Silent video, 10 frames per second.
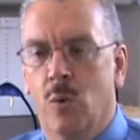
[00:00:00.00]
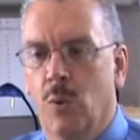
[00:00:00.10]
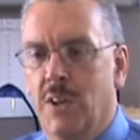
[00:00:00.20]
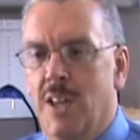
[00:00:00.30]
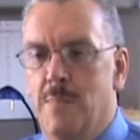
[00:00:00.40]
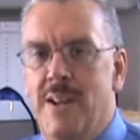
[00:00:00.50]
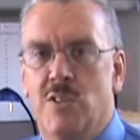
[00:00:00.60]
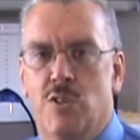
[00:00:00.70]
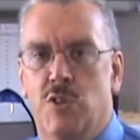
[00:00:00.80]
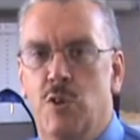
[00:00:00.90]
really kind of
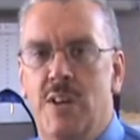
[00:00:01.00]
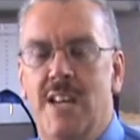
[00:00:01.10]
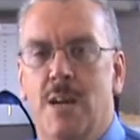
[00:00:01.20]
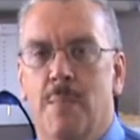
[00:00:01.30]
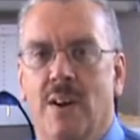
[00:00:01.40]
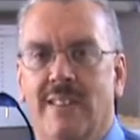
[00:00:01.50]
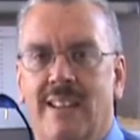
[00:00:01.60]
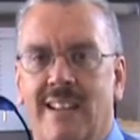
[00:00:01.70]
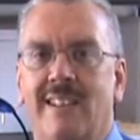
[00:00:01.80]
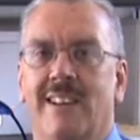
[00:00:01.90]
makes us unique among the
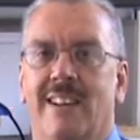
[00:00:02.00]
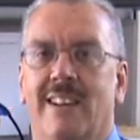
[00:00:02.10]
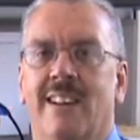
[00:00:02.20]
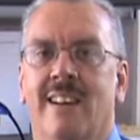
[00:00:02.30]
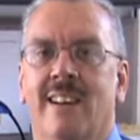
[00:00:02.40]
D-League